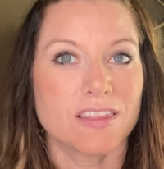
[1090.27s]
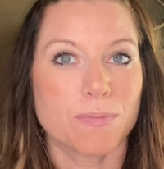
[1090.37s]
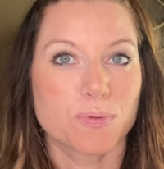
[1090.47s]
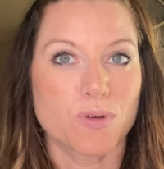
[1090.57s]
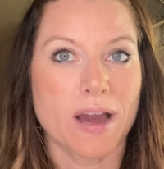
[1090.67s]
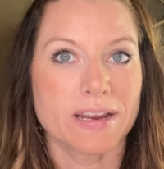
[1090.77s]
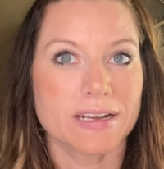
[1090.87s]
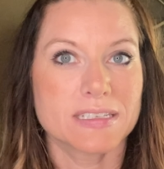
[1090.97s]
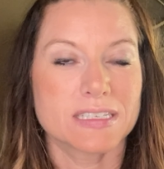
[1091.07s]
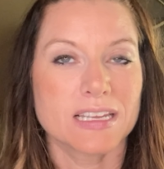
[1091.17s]
the
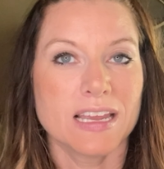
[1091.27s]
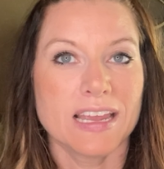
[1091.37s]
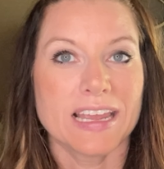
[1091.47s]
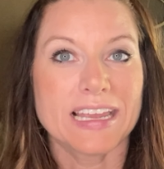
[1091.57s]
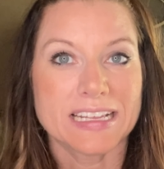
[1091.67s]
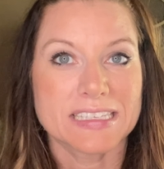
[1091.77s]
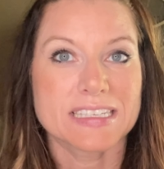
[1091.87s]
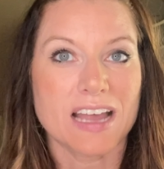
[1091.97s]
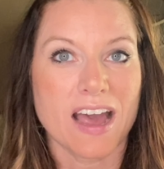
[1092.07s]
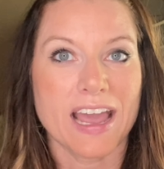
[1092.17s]
products
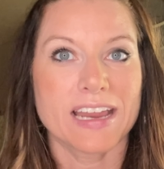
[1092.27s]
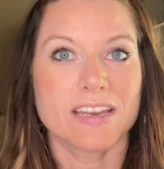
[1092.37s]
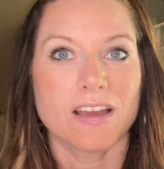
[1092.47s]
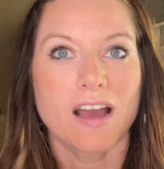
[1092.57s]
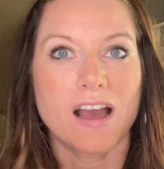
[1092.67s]
inside,